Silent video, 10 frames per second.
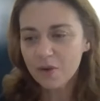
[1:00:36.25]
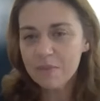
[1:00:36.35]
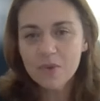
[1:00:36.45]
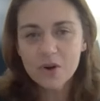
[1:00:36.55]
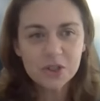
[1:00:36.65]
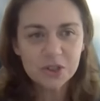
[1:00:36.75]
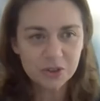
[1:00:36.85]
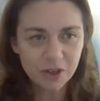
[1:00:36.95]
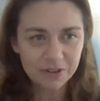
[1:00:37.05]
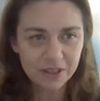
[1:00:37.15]

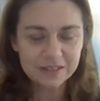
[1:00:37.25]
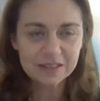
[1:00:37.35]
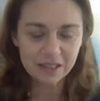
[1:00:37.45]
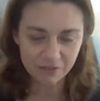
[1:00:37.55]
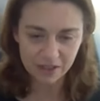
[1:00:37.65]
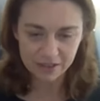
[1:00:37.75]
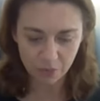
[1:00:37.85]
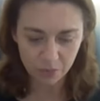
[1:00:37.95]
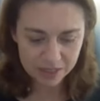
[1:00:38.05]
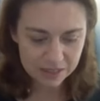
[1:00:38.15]
emotion of their
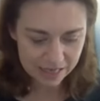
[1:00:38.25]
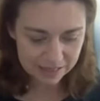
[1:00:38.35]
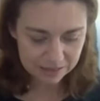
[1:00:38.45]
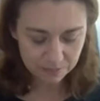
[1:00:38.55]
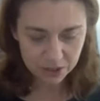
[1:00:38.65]
witness,